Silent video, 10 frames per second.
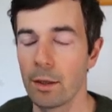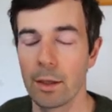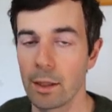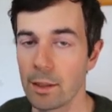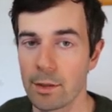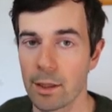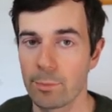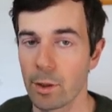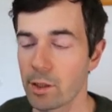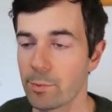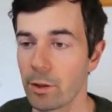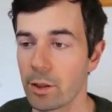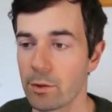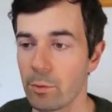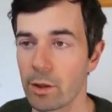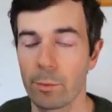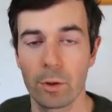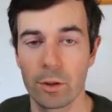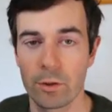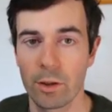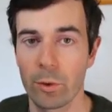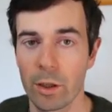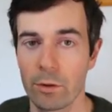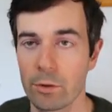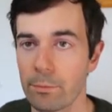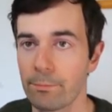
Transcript: At least that's my experience with the printers that we use.